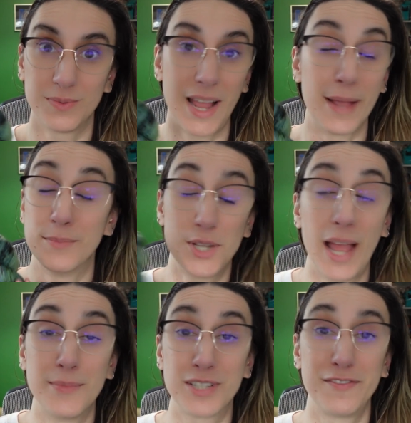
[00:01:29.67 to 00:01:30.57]
I'm
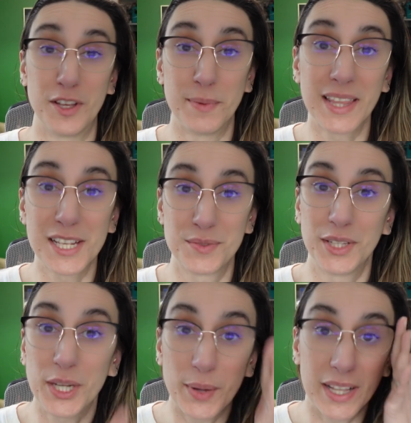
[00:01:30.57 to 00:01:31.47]
just filming this
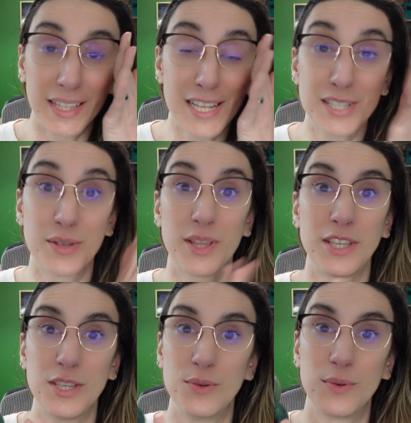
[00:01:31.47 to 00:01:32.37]
really quickly so
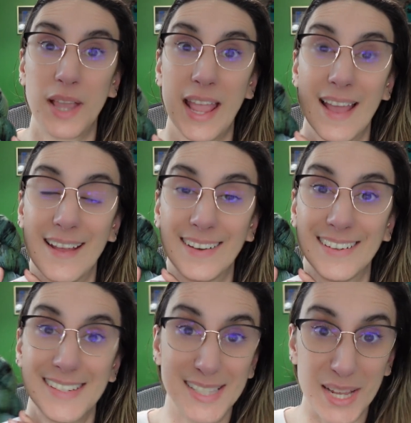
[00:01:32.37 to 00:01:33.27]
that you
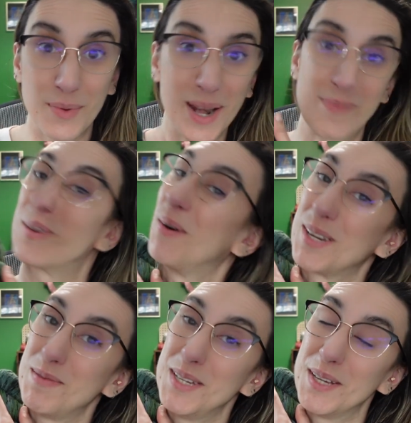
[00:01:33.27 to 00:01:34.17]
can see what I'm
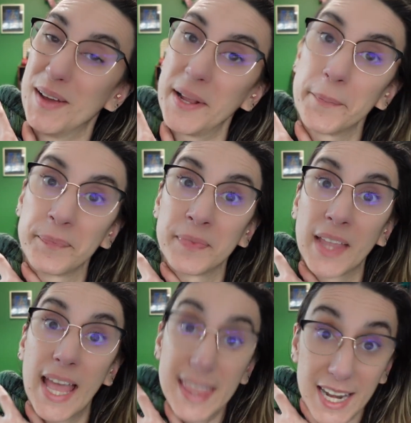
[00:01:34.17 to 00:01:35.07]
going to be doing.
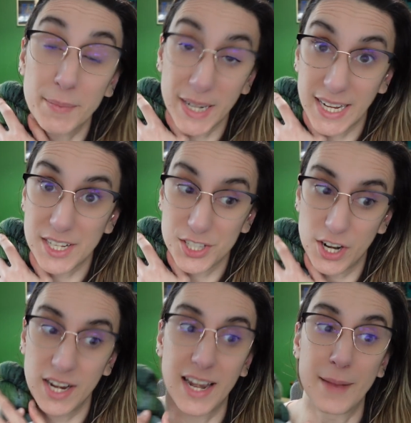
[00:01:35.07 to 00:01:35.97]
And then I'm gonna get
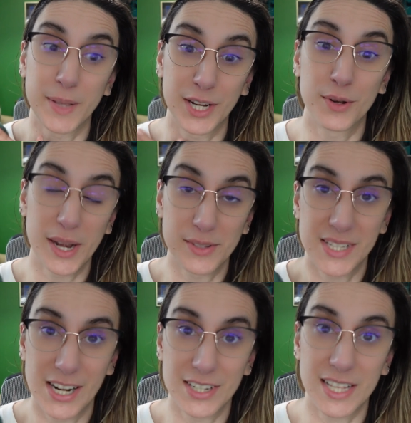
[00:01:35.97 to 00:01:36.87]
started. I'm gonna go
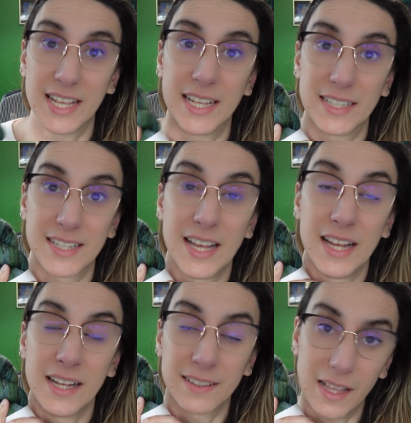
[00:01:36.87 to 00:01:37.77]
downstairs and
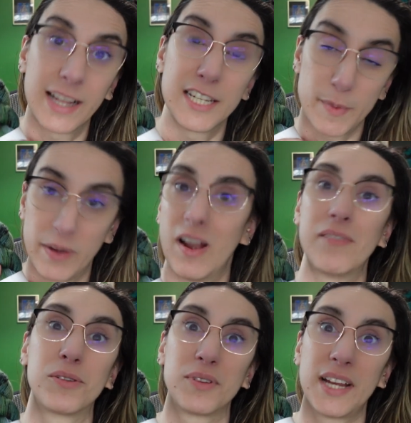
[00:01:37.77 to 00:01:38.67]
log into my
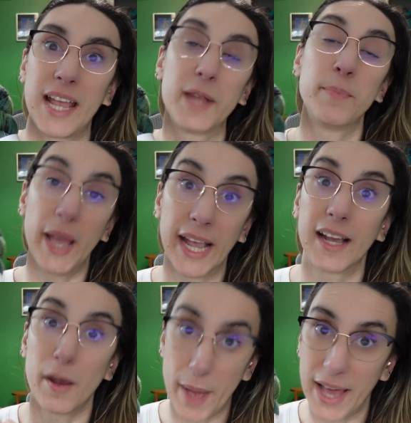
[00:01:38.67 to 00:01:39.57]
Ravelry and
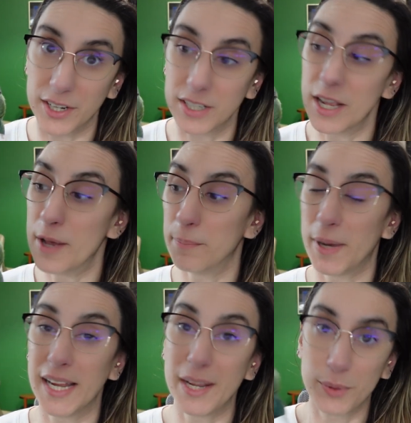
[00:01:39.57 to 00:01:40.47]
pick a pattern.
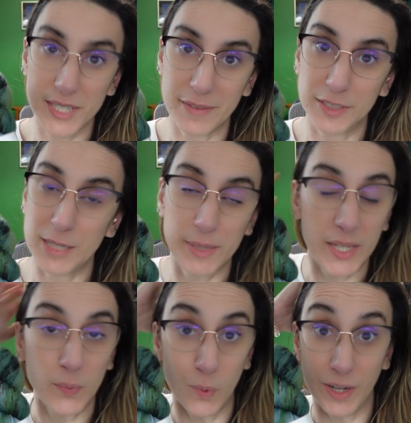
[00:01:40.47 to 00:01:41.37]
But it will definitely
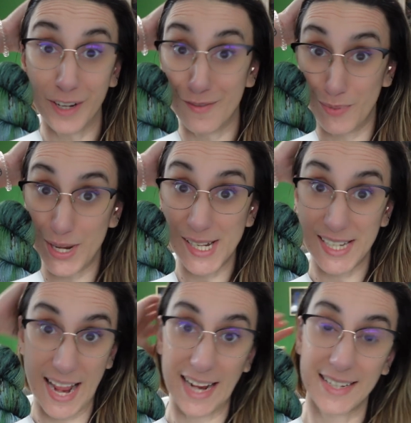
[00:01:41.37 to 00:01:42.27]
be one of Bree's
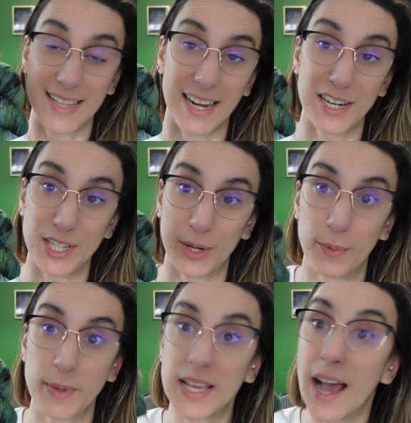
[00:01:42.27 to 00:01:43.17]
tanks that I do,
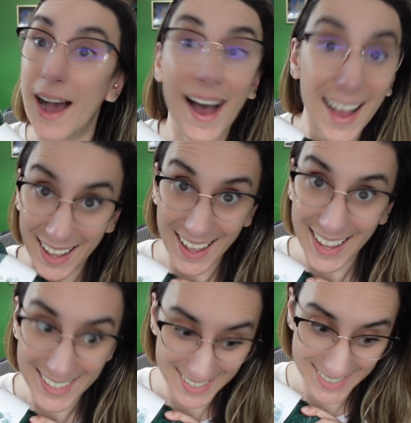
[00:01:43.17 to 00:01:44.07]

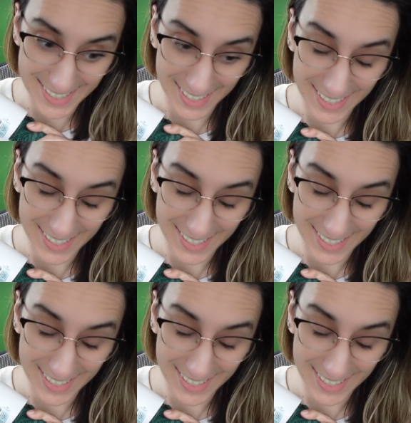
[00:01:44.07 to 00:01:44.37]
because